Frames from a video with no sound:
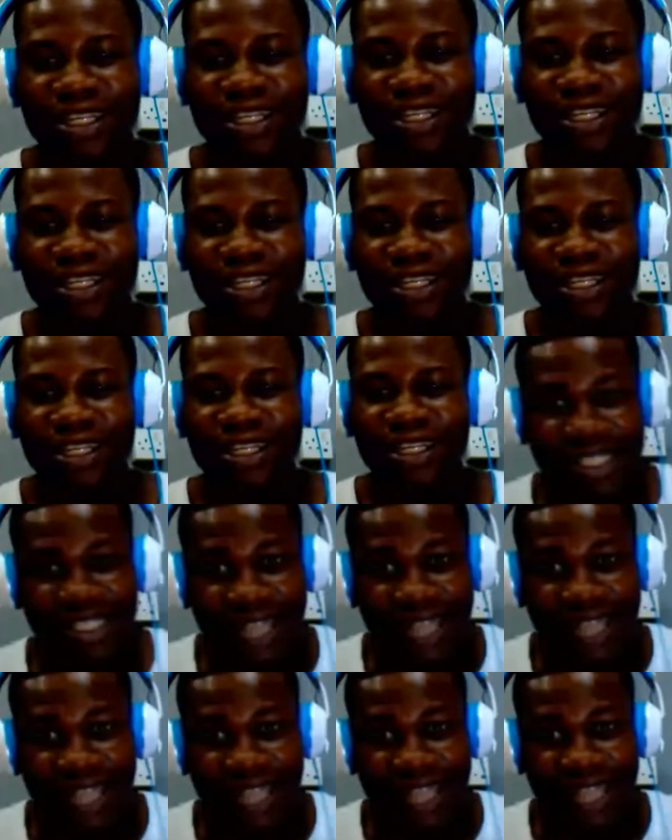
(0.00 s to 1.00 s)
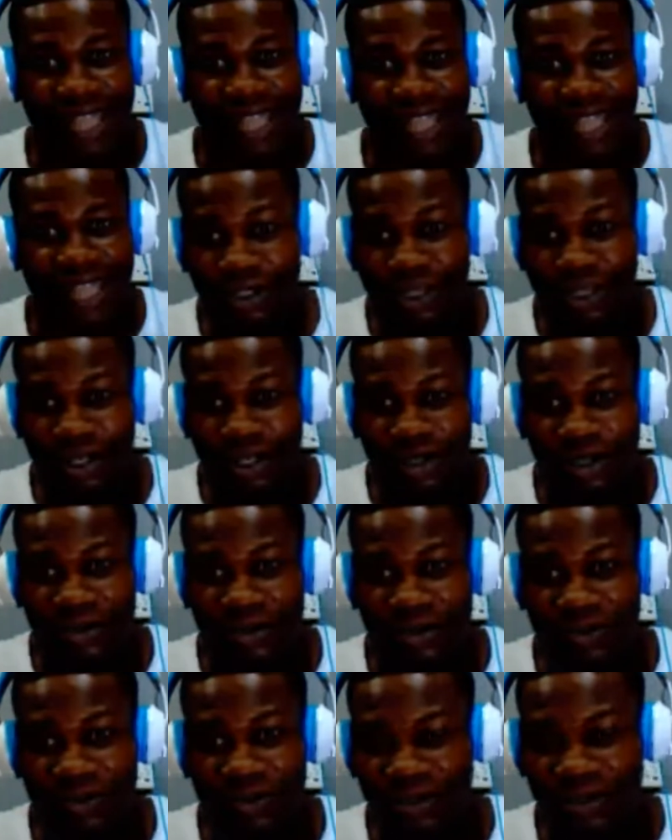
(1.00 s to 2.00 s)
Isn't that cool?
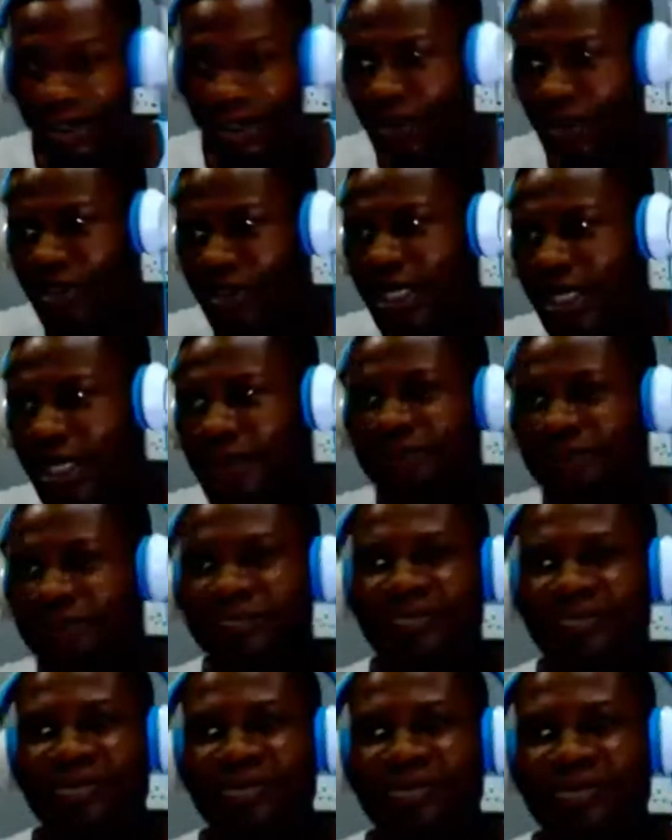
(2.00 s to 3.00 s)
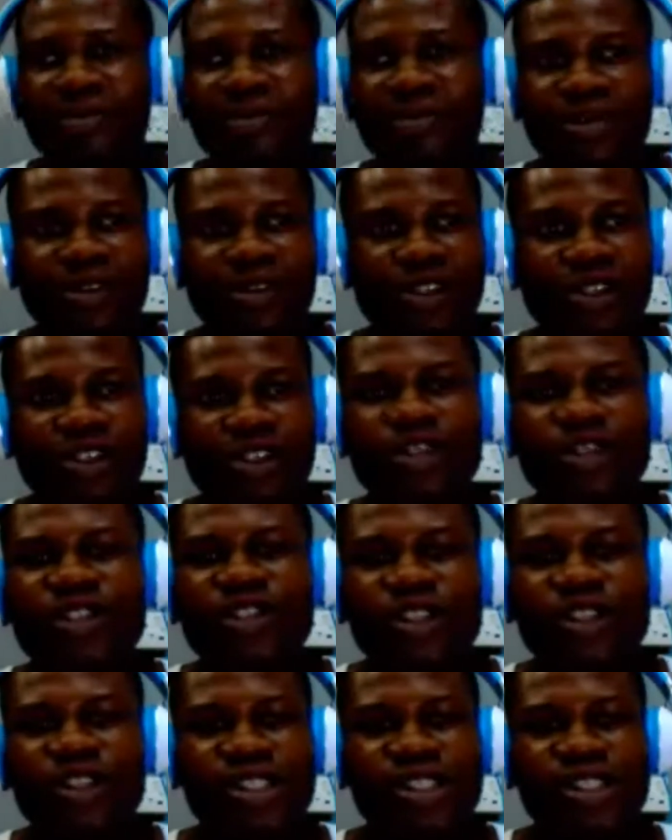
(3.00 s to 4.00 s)
You see, you're
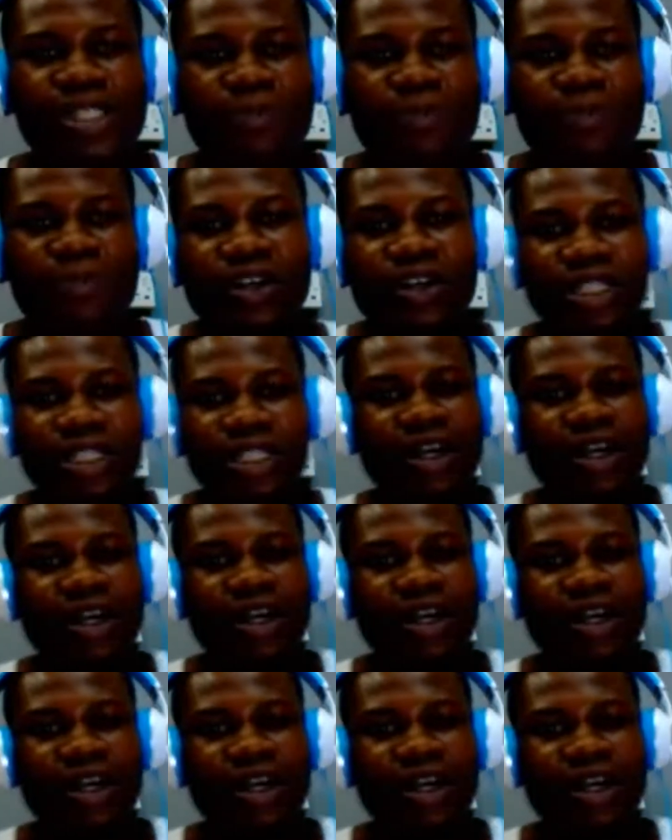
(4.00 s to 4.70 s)
not just depending on